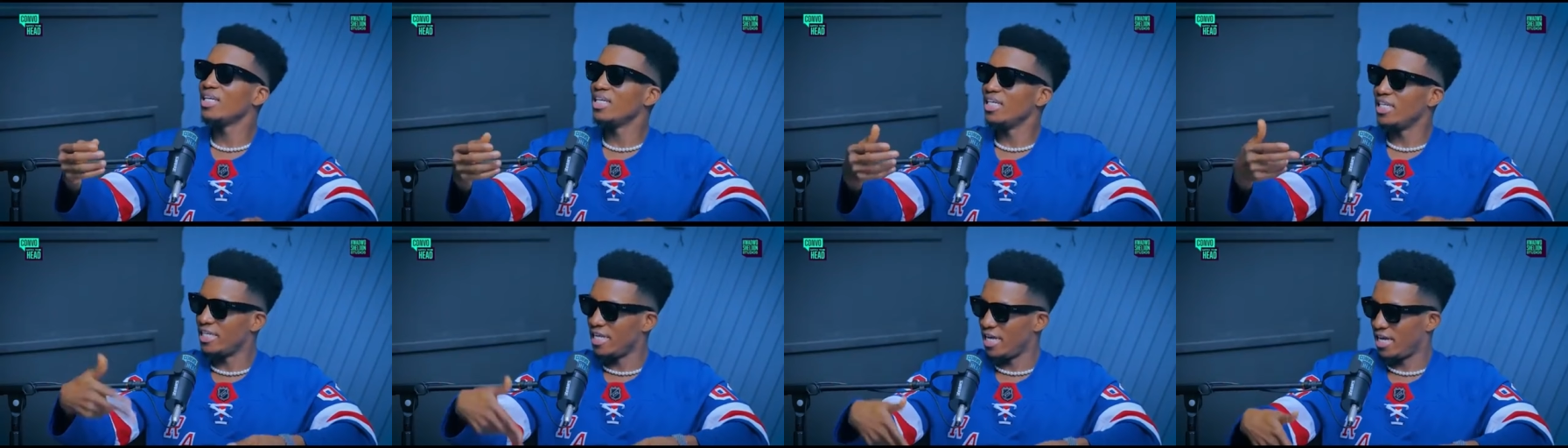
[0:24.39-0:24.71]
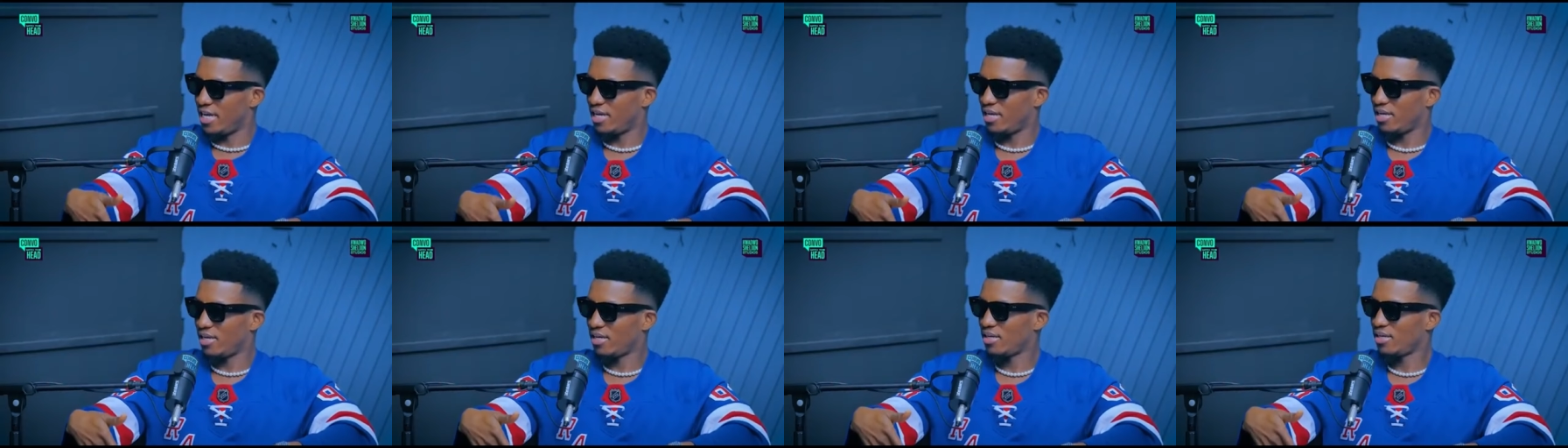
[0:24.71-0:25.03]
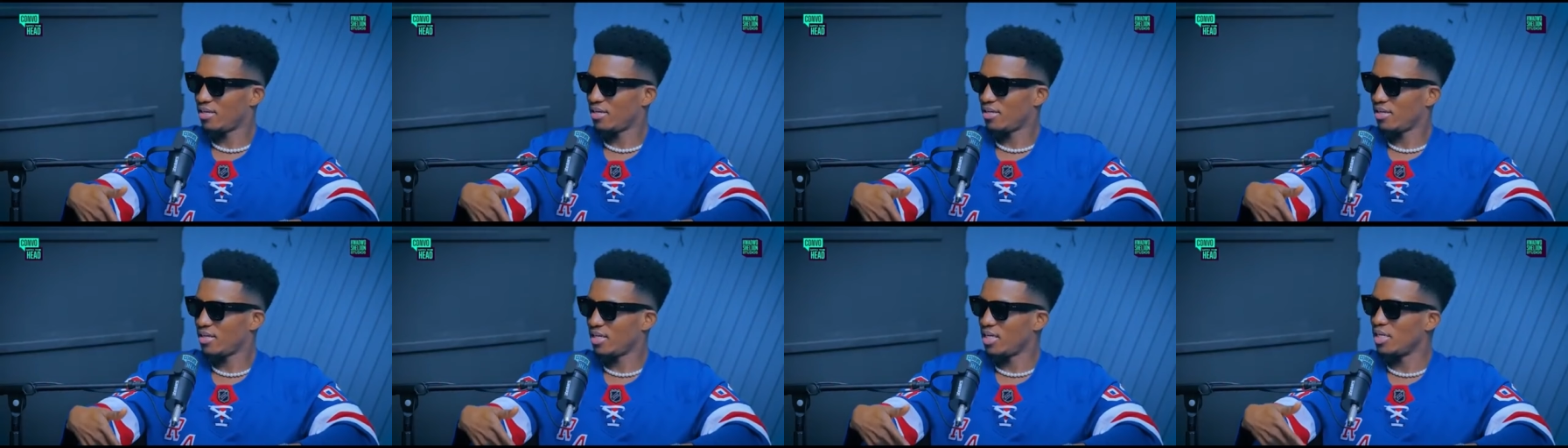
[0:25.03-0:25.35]
Idei.
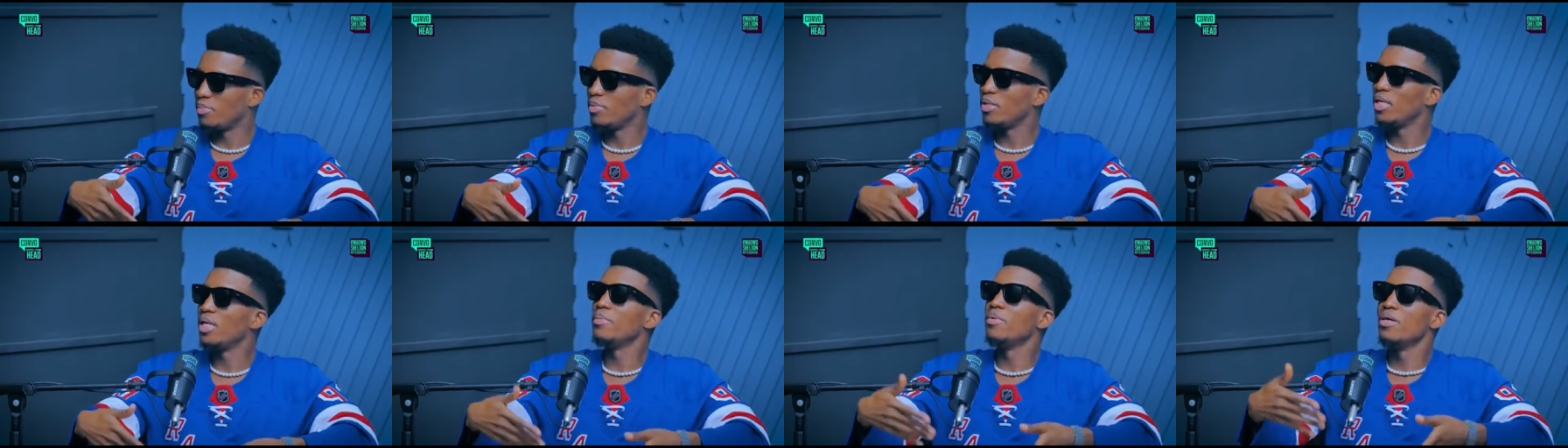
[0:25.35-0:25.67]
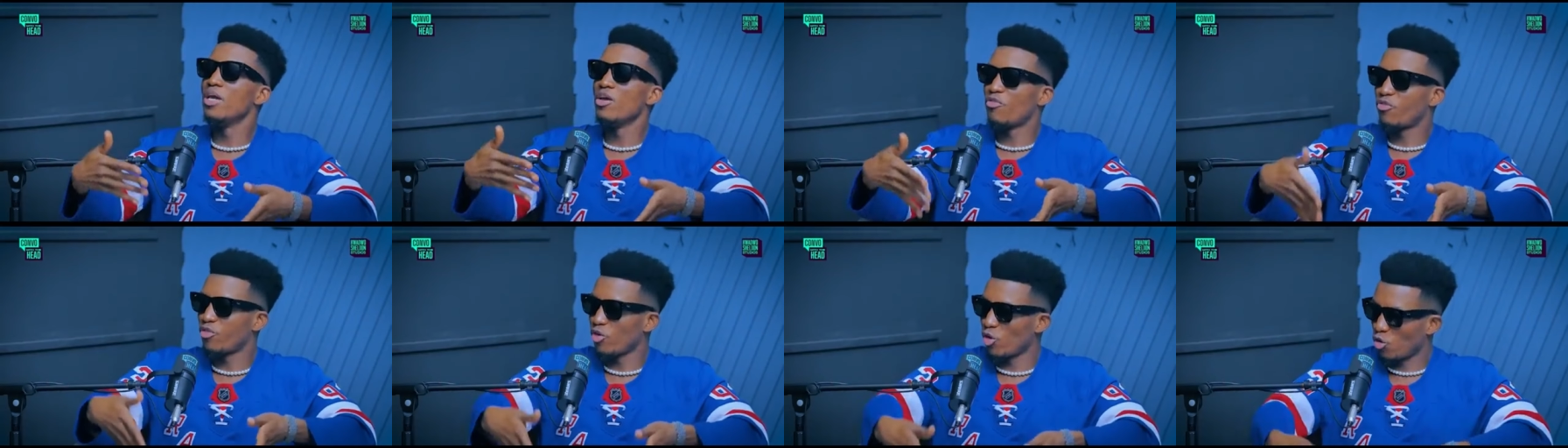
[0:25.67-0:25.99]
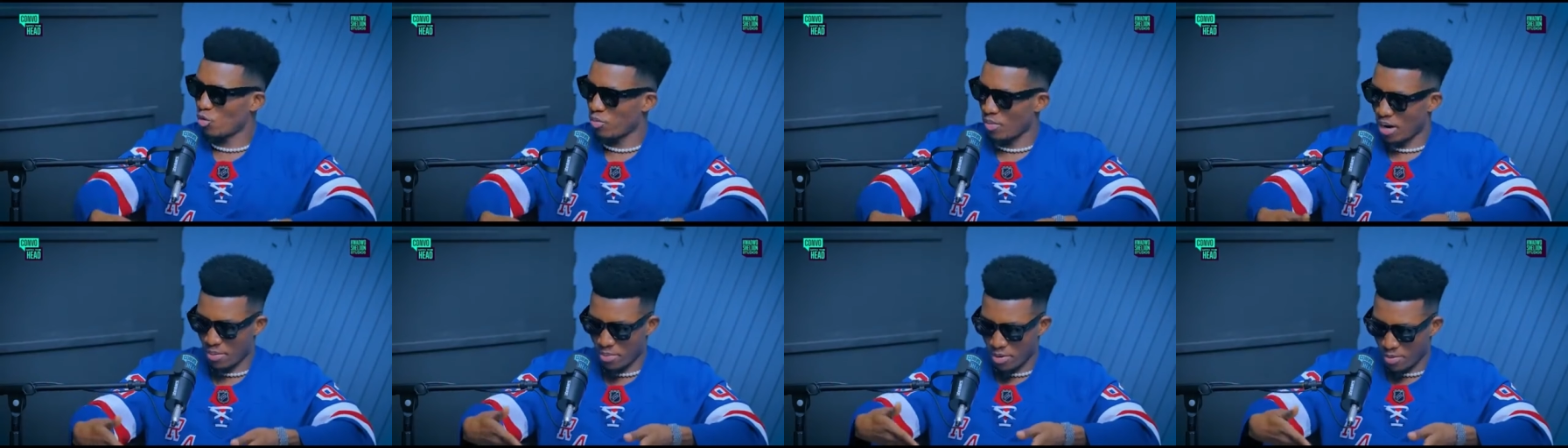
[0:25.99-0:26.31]
Idei. It be a
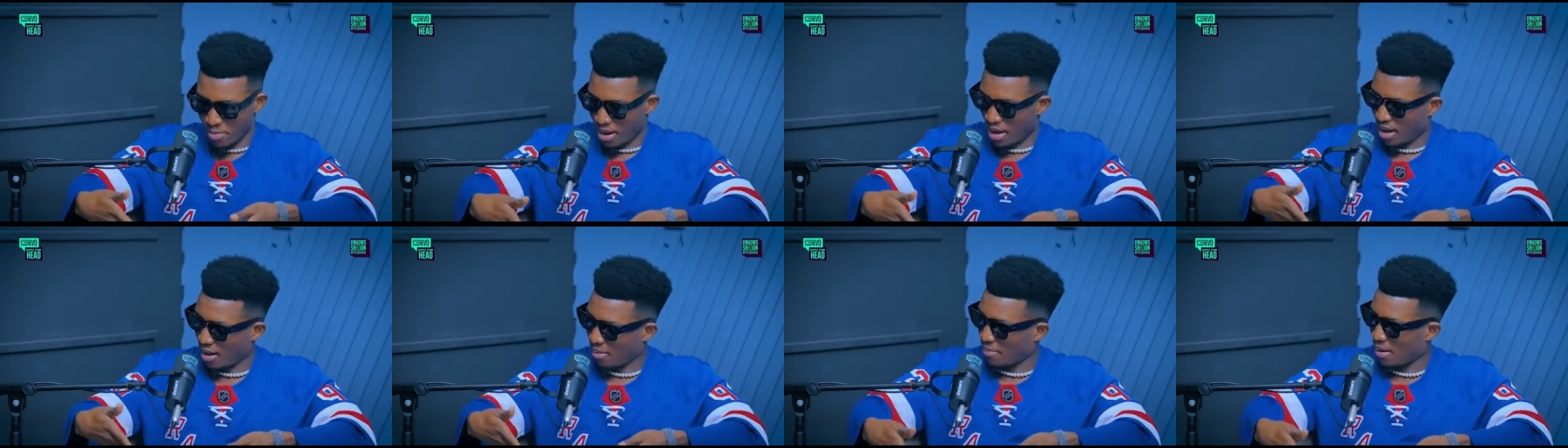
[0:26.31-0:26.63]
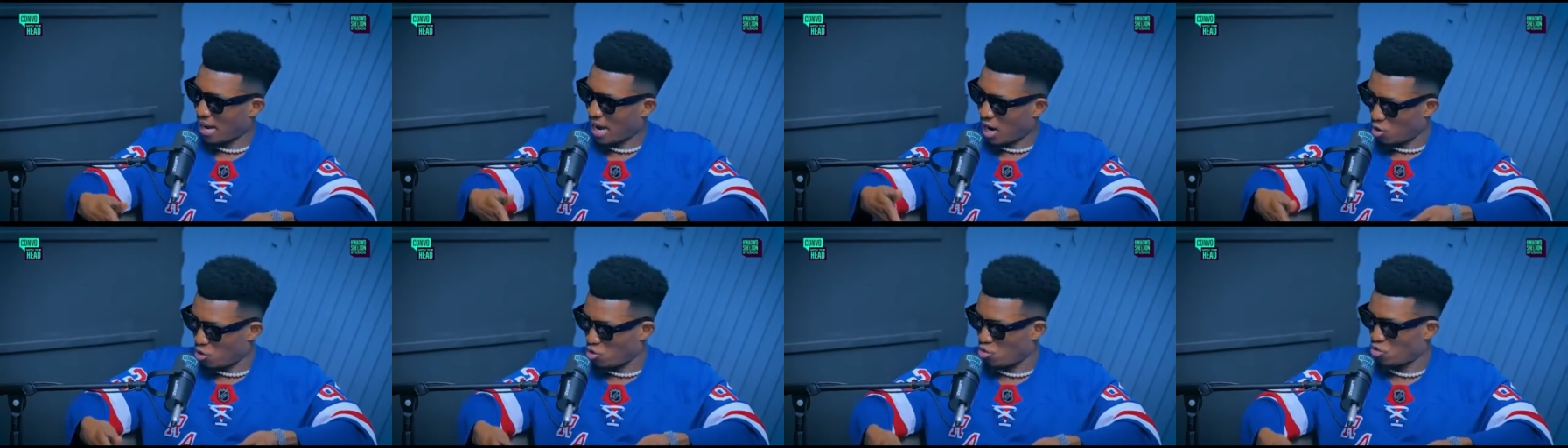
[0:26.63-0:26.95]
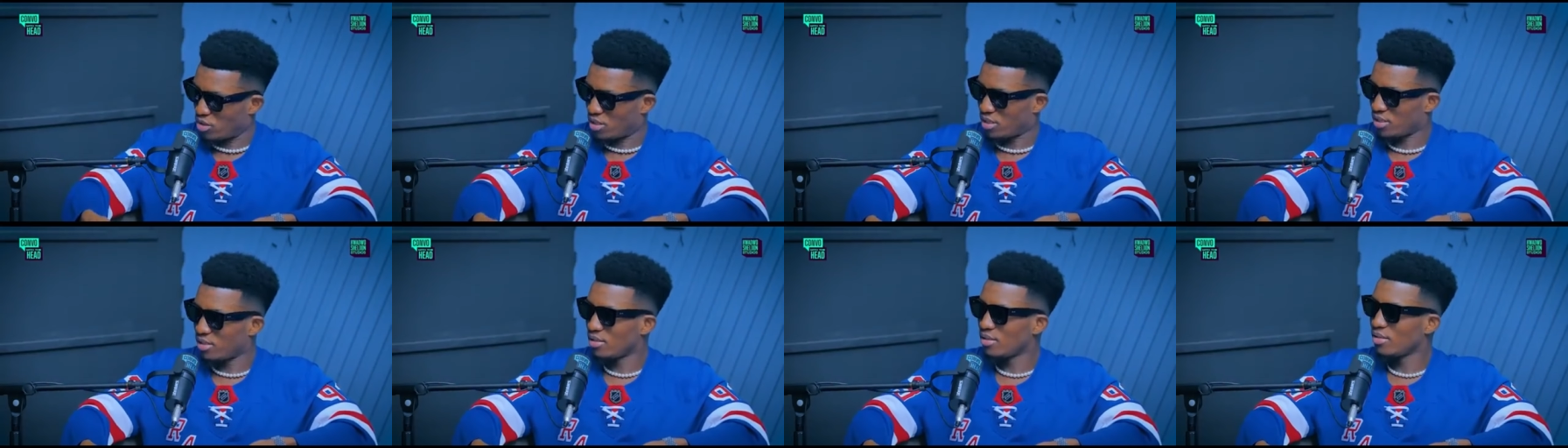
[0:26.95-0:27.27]
few might be my, my
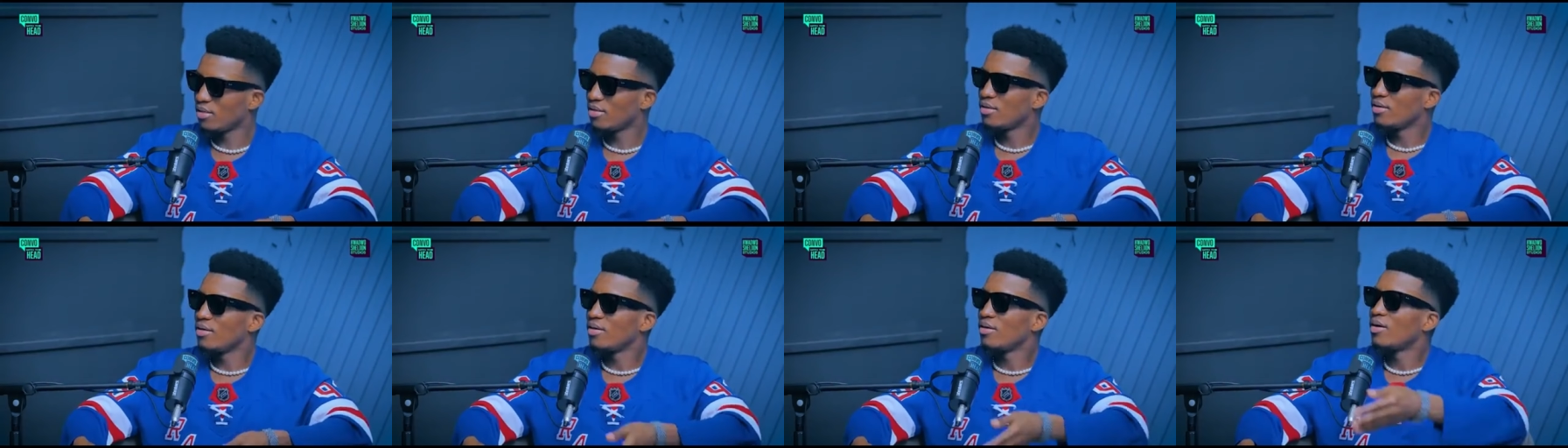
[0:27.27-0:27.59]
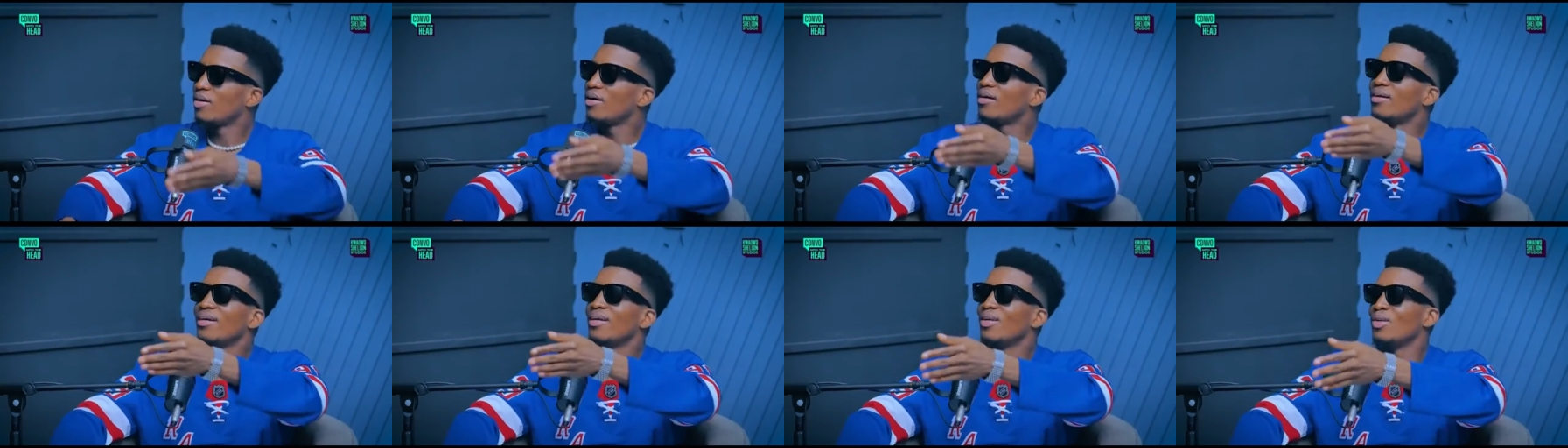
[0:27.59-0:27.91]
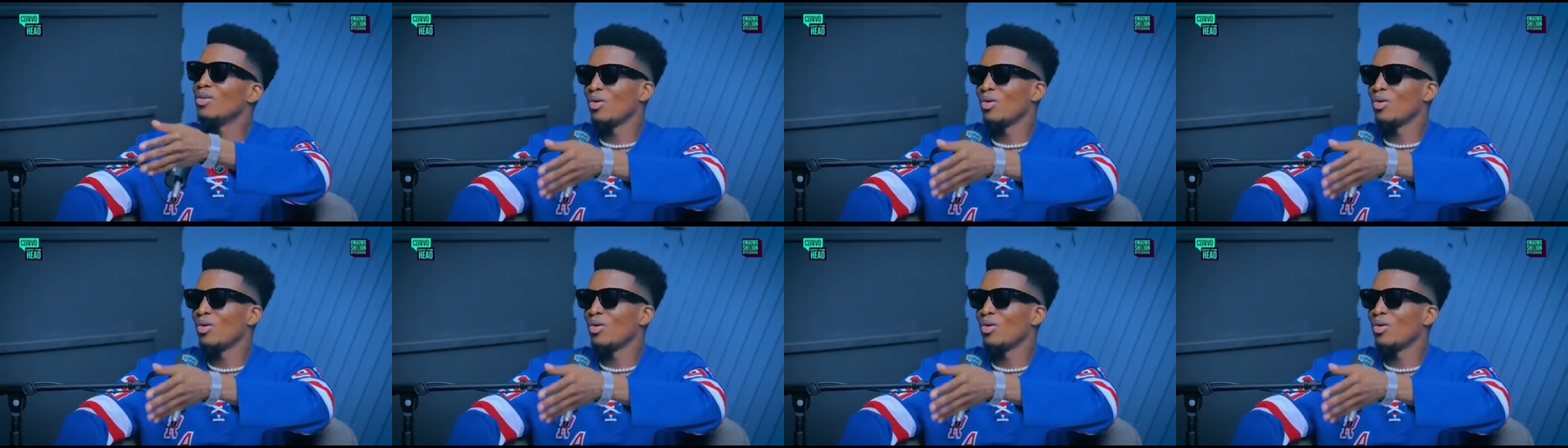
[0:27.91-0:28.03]
hood. Your house?